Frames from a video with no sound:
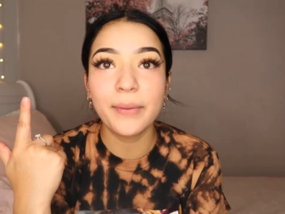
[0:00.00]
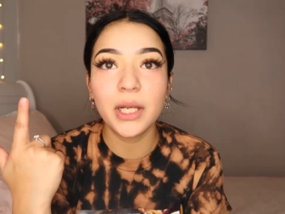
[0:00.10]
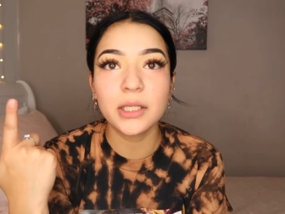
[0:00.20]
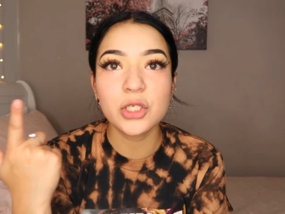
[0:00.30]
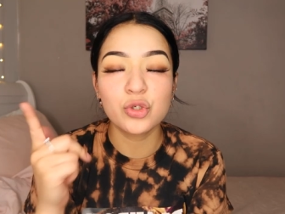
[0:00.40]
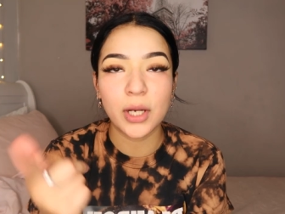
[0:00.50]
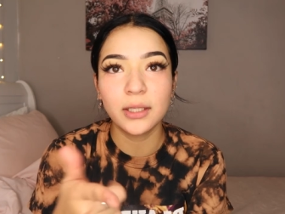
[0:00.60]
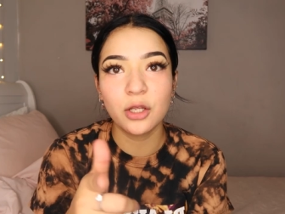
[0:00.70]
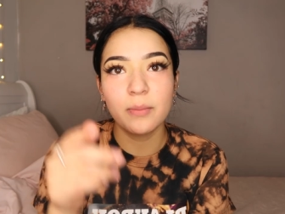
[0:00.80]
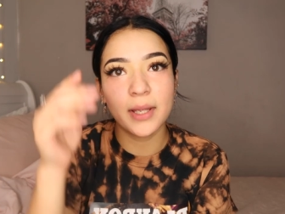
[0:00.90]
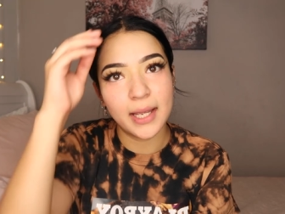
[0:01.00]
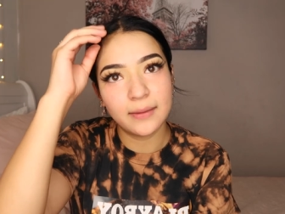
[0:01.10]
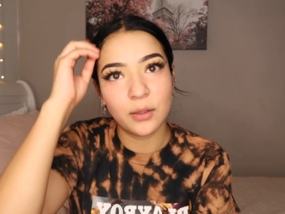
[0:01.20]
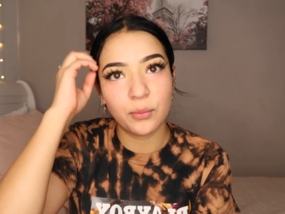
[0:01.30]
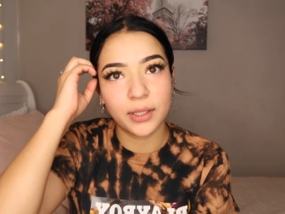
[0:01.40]
i'm gonna let this dry a little bit
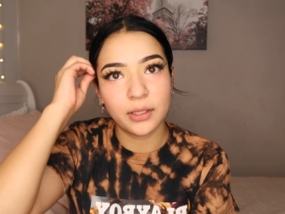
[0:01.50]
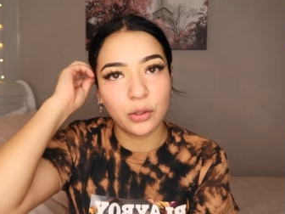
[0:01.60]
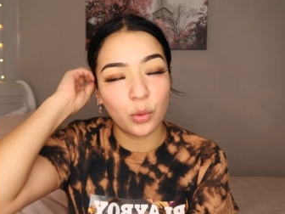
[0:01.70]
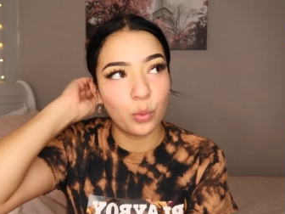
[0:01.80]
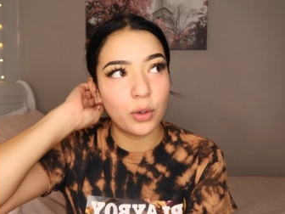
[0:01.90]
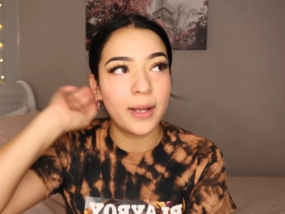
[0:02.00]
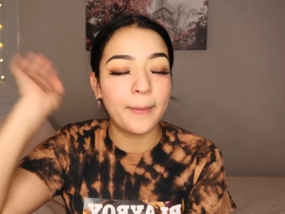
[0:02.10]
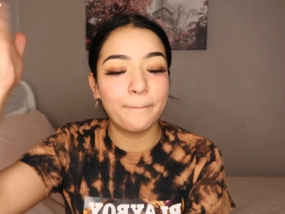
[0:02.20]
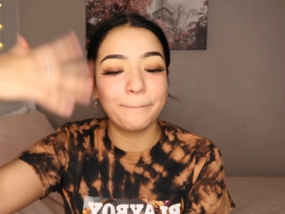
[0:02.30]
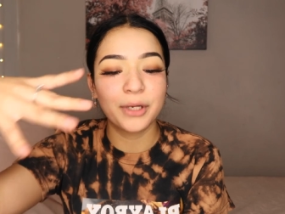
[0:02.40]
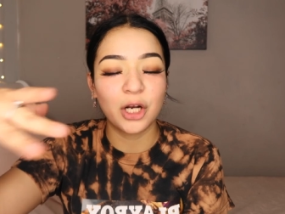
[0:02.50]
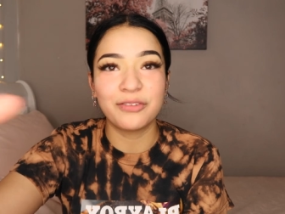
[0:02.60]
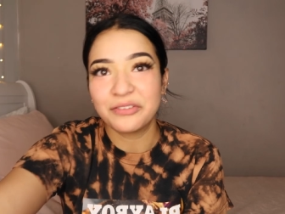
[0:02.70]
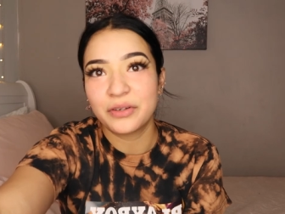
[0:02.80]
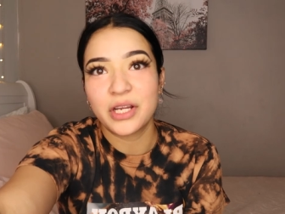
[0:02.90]
and then we're gonna go um, put
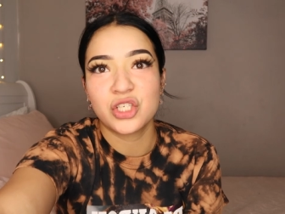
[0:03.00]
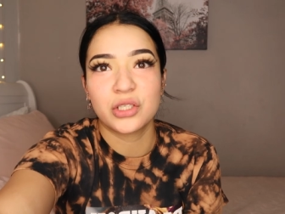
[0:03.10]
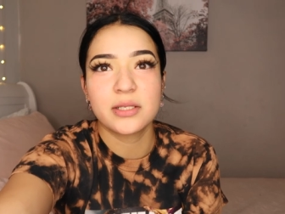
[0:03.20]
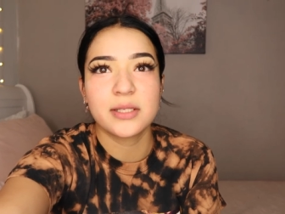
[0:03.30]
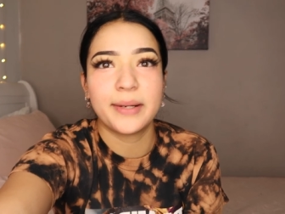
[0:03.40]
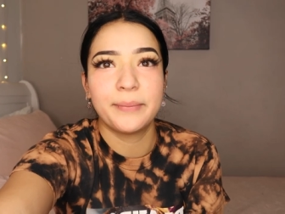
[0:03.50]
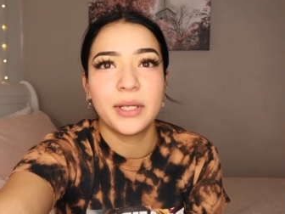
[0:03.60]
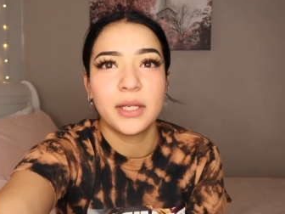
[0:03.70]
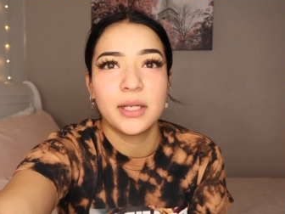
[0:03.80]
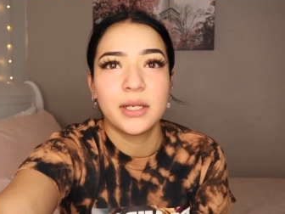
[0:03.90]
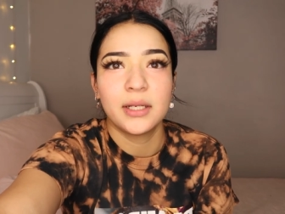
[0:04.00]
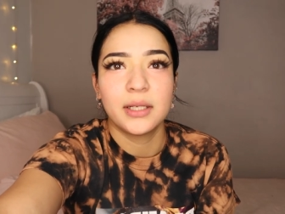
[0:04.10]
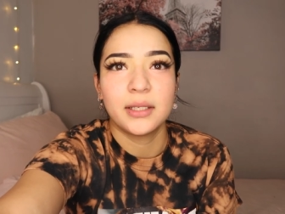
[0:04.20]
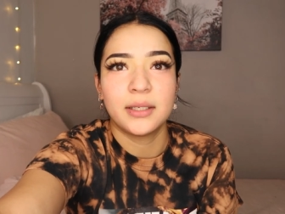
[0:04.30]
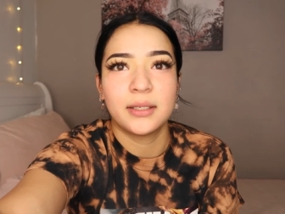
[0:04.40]
on the foundation on top
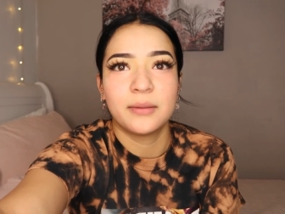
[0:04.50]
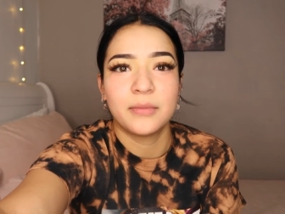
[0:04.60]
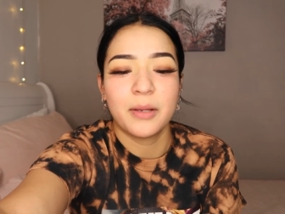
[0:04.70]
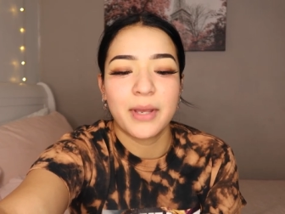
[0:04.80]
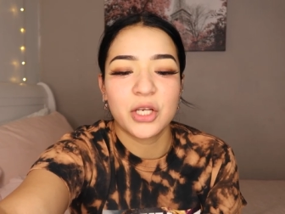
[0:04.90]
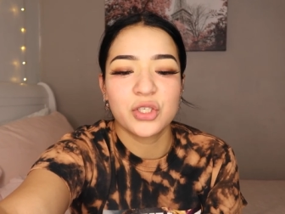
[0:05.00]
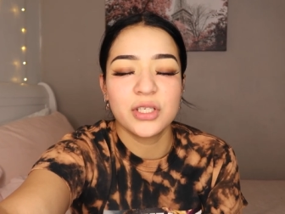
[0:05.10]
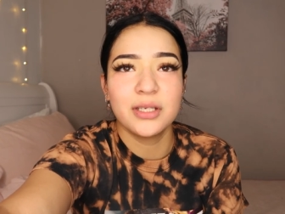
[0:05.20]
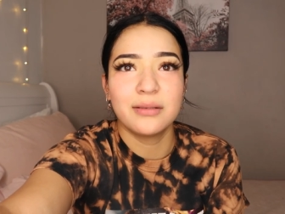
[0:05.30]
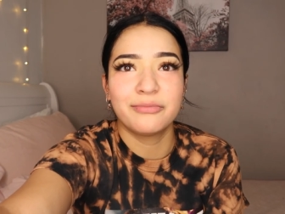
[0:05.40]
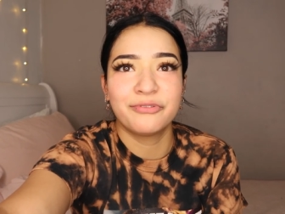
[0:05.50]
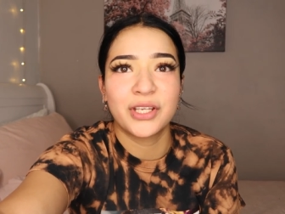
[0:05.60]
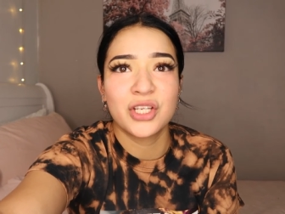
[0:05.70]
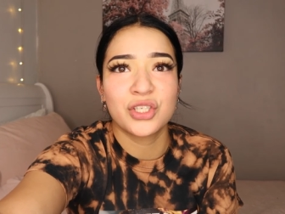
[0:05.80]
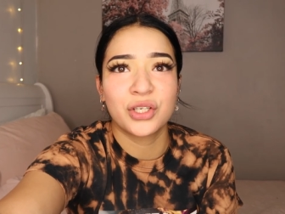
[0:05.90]
um, i'm actually
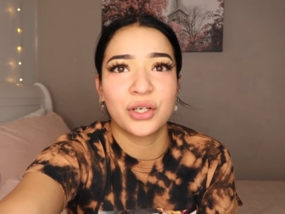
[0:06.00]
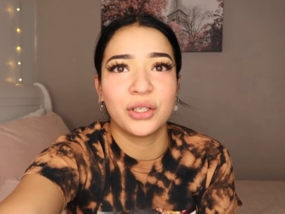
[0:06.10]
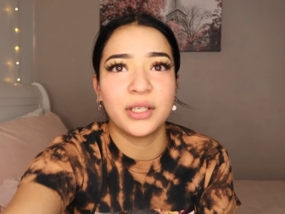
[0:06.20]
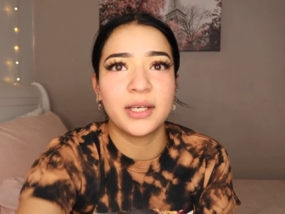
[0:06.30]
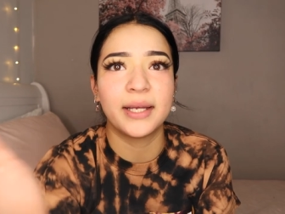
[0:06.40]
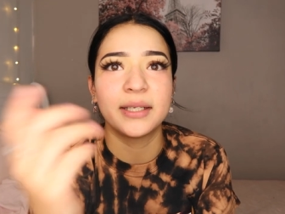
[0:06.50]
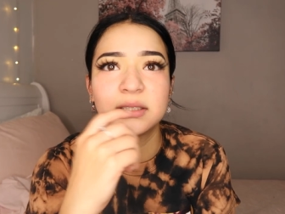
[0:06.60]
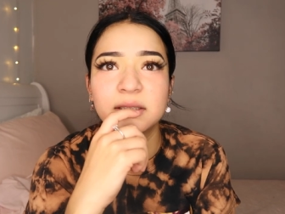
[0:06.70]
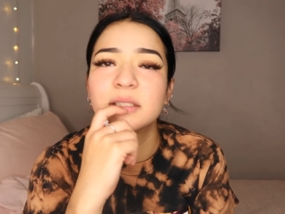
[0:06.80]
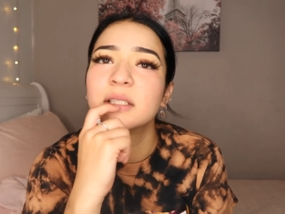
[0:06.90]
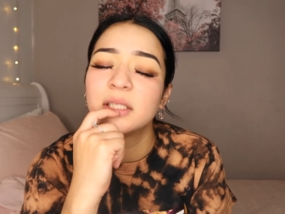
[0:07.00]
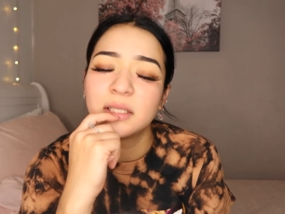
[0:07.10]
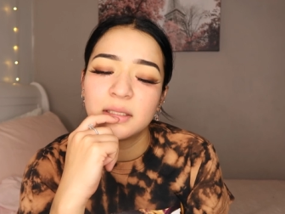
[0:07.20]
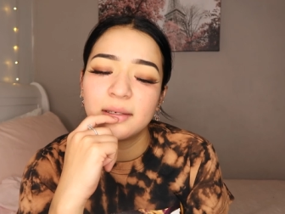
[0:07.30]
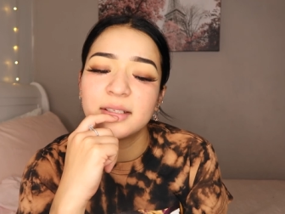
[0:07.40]
finishing early guys
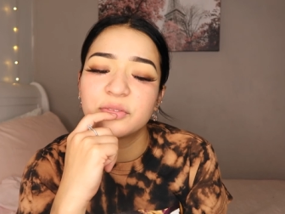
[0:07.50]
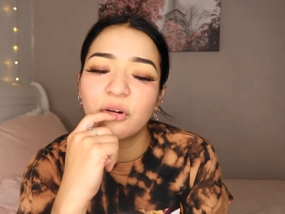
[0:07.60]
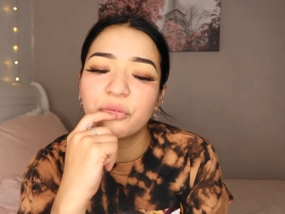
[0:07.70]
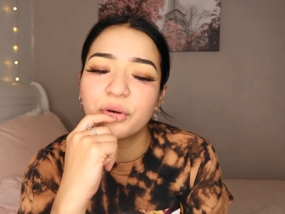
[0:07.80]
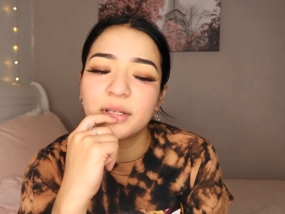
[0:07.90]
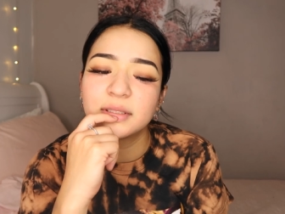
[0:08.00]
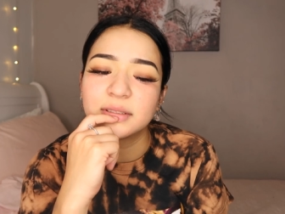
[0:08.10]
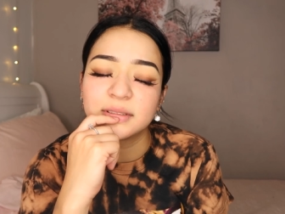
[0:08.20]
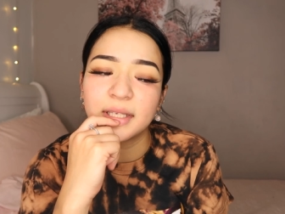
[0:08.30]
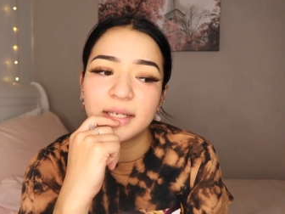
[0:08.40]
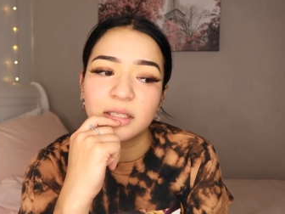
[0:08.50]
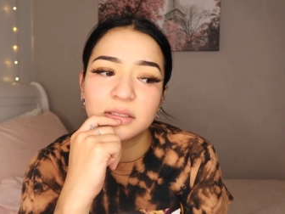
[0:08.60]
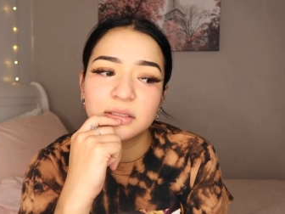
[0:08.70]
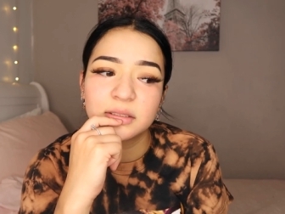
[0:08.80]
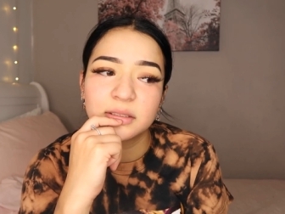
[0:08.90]
it's 4:46,